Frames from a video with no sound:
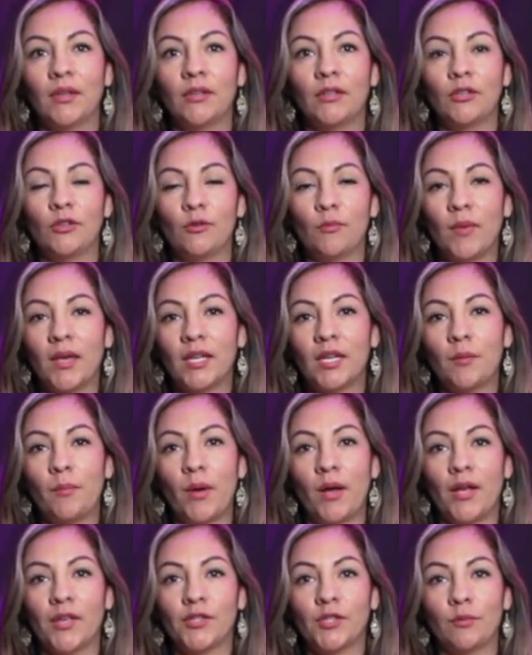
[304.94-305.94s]
You made it
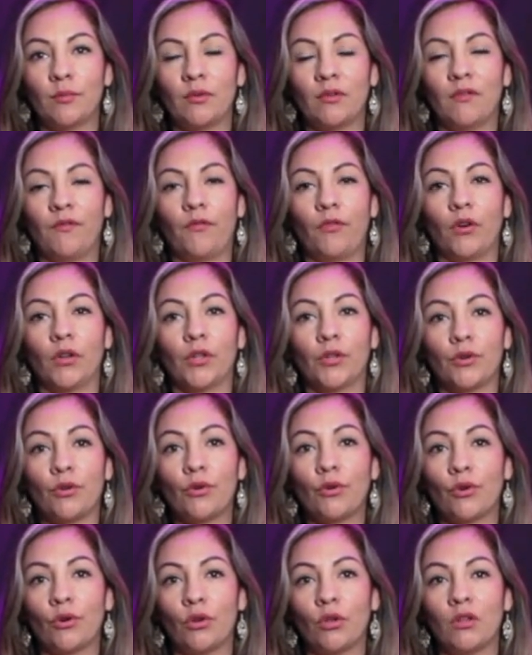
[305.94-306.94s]
possible for a little
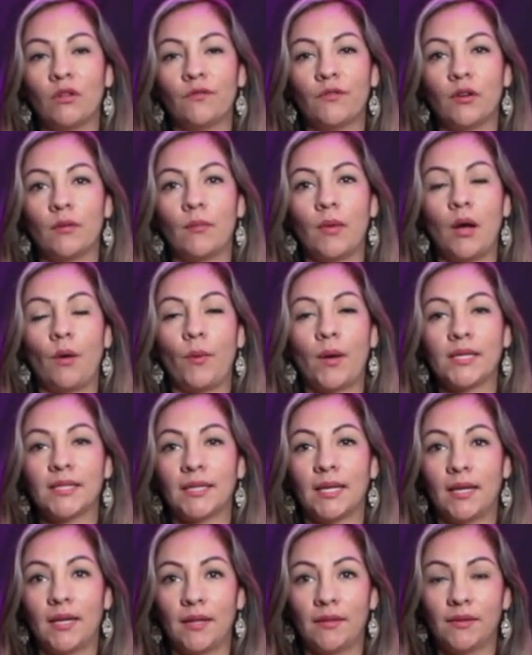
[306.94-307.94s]
girl from
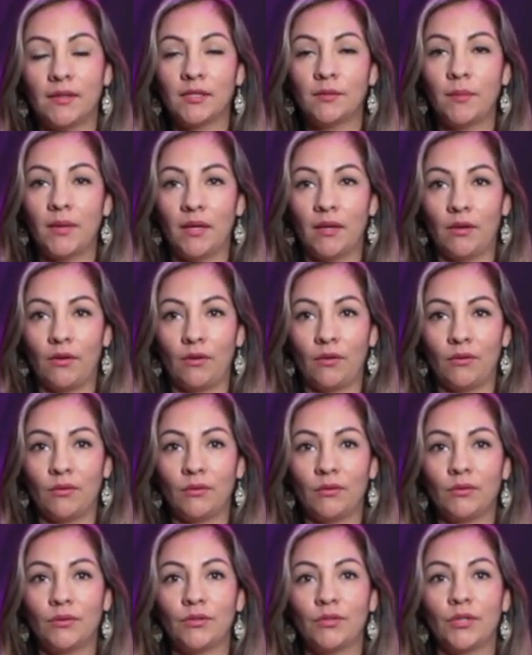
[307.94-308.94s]
Aguascalientes, Mexico,
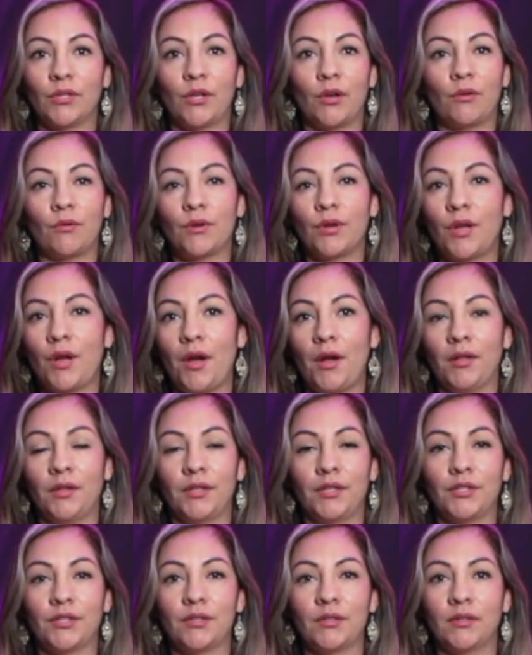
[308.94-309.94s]
to go to
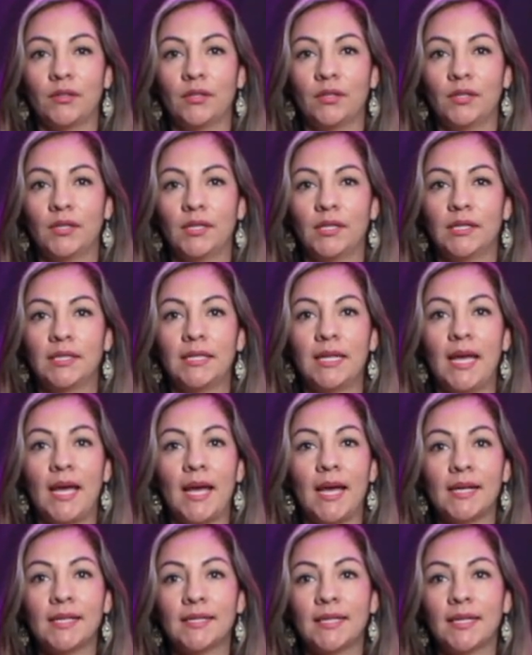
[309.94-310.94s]
college, to
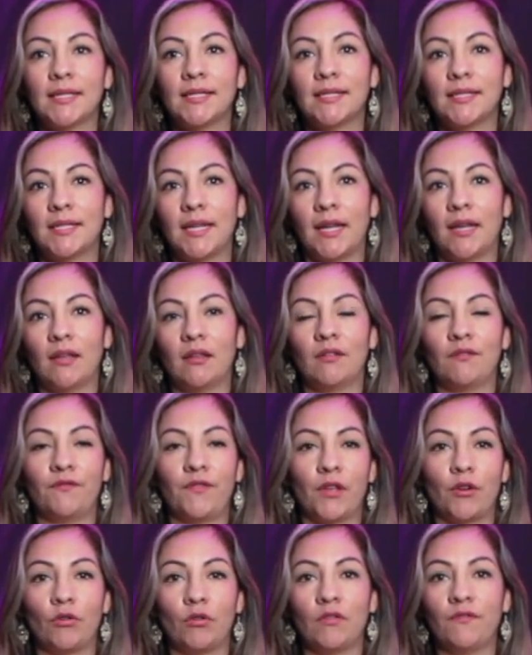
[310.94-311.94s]
access state and
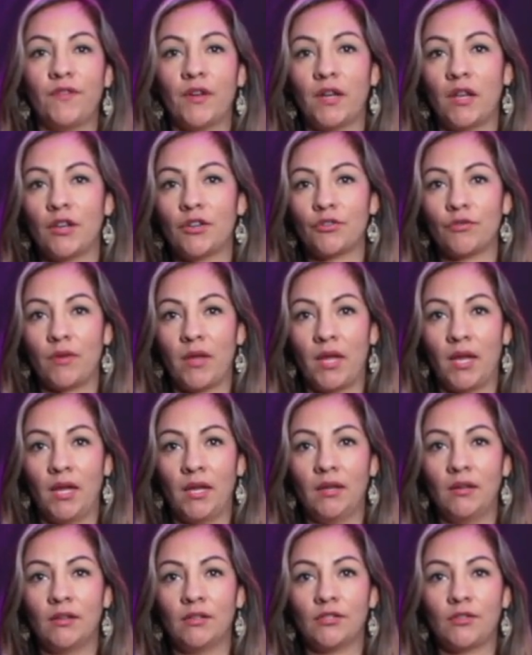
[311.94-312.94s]
federal financial
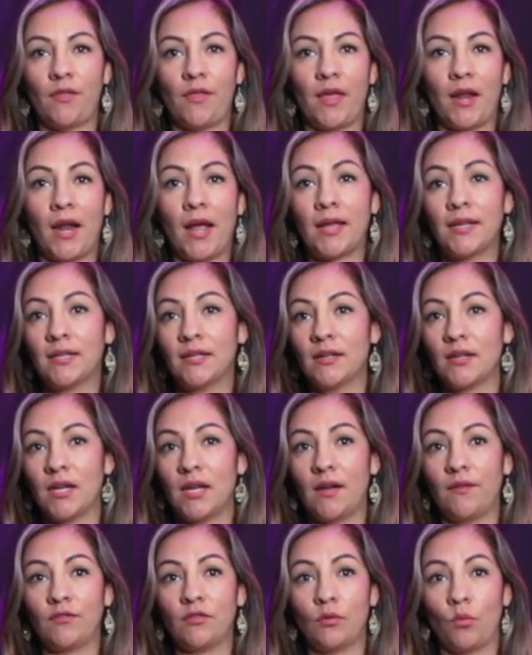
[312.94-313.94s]
aid so that I did not
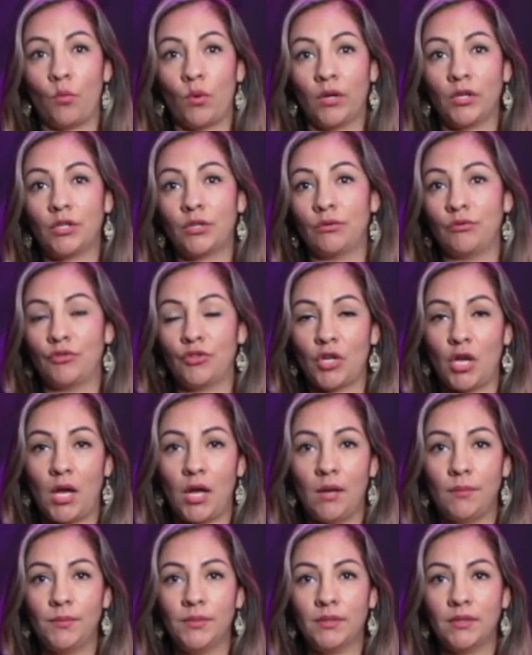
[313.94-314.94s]
have to work 2
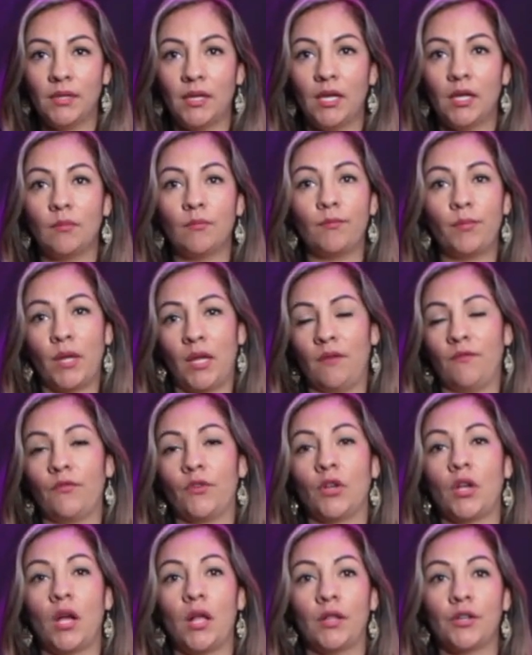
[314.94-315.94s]
jobs and pay for
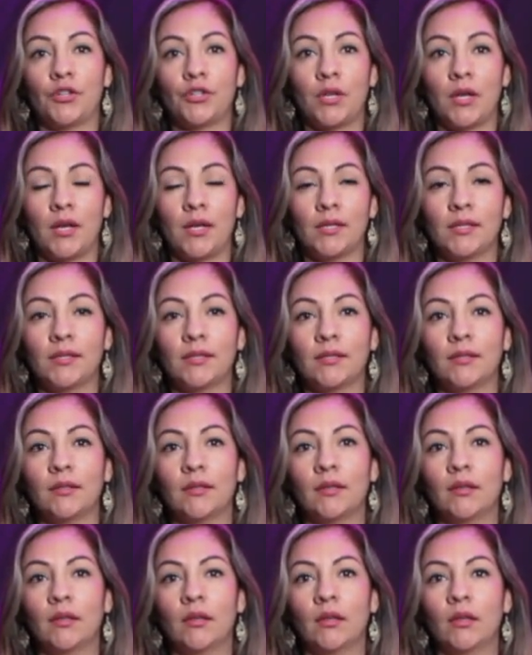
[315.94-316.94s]
college costs,
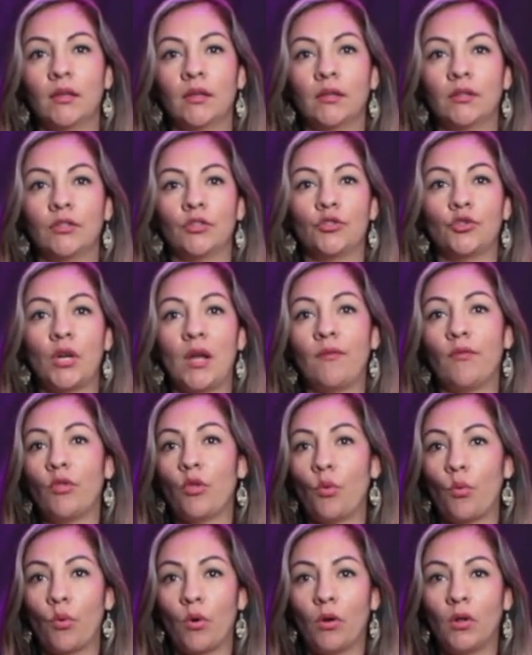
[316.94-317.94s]
to travel
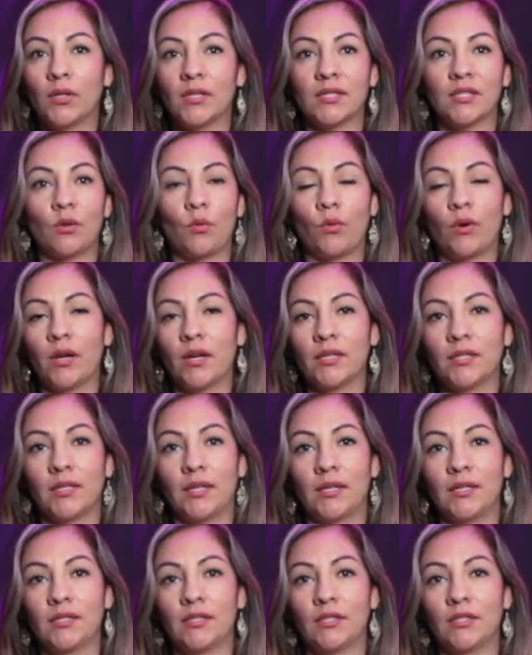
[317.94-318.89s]
the world as a work-study